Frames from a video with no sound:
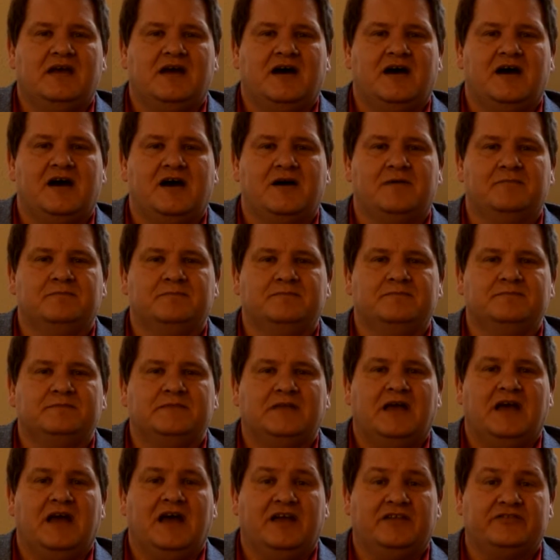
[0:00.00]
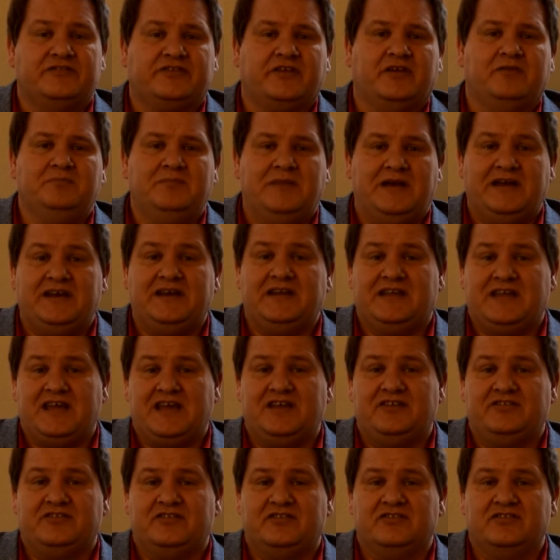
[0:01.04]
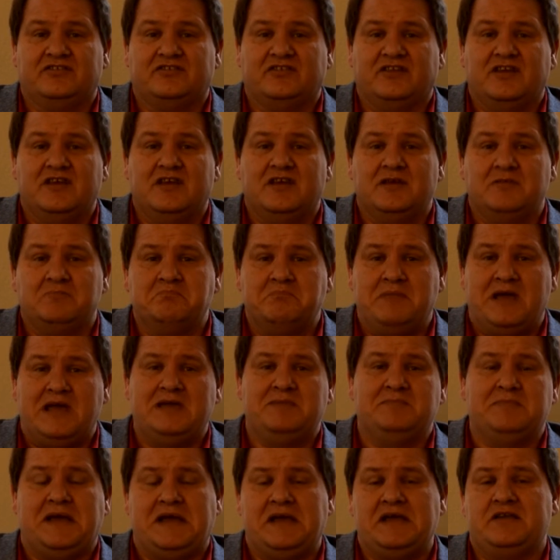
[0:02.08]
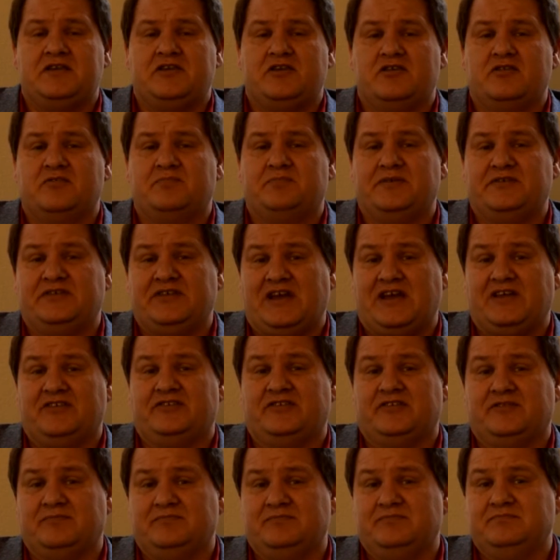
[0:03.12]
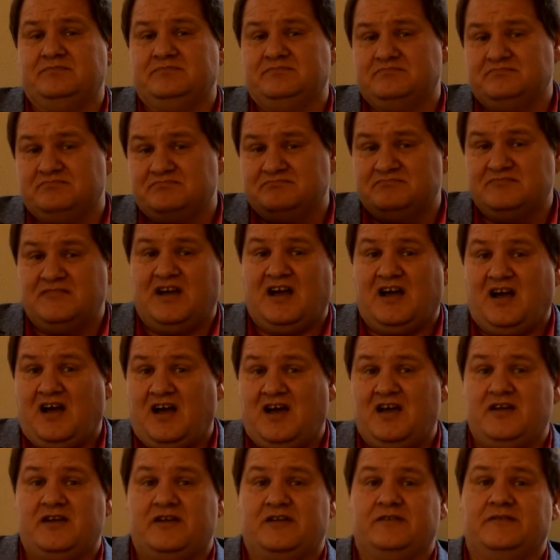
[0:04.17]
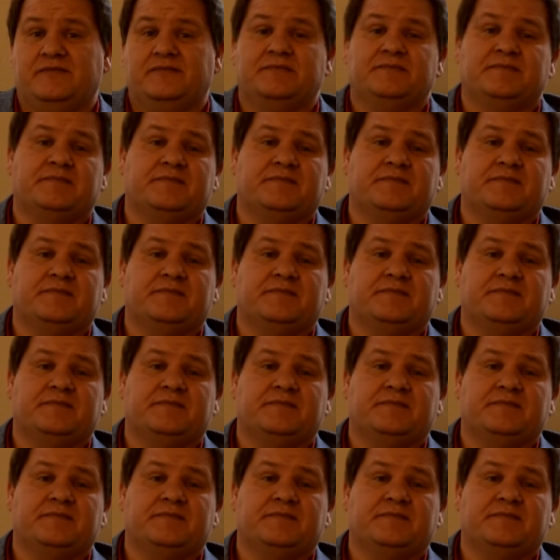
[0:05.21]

um, and some medications may make your potassium higher.